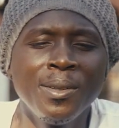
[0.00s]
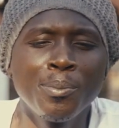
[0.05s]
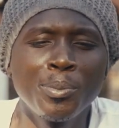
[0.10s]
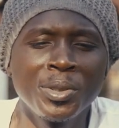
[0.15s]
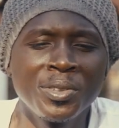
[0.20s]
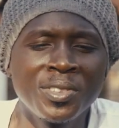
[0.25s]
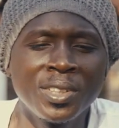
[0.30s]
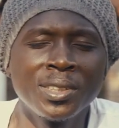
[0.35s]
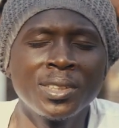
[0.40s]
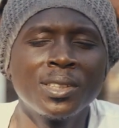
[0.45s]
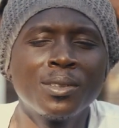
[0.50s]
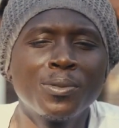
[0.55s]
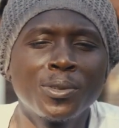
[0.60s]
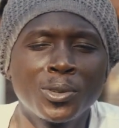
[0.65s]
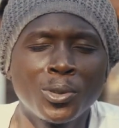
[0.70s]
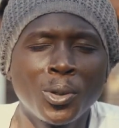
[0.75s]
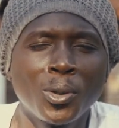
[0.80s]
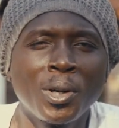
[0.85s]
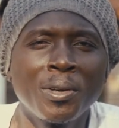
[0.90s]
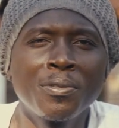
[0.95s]
presented
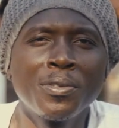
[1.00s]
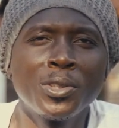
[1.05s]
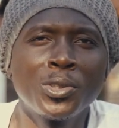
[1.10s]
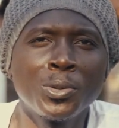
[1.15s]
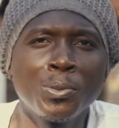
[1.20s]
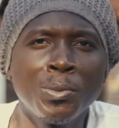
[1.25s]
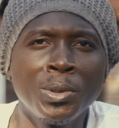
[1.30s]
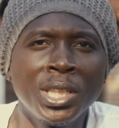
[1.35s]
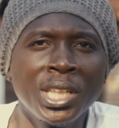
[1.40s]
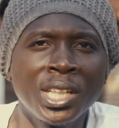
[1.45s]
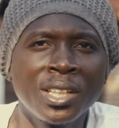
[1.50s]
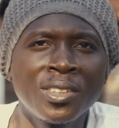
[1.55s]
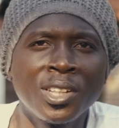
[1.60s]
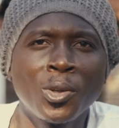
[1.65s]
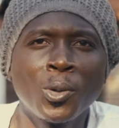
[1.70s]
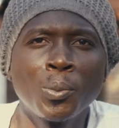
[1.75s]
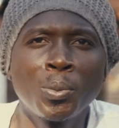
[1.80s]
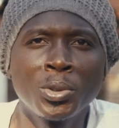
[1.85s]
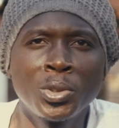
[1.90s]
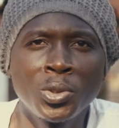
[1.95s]
photography to me as
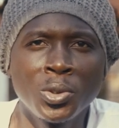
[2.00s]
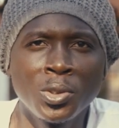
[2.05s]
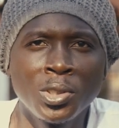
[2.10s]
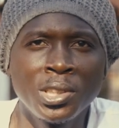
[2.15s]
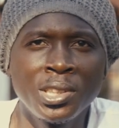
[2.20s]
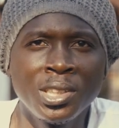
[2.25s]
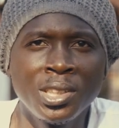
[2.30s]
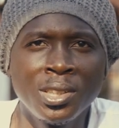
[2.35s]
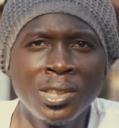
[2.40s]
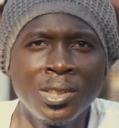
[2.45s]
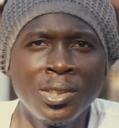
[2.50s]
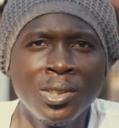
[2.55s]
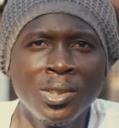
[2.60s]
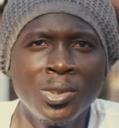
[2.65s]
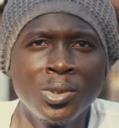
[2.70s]
an opportunity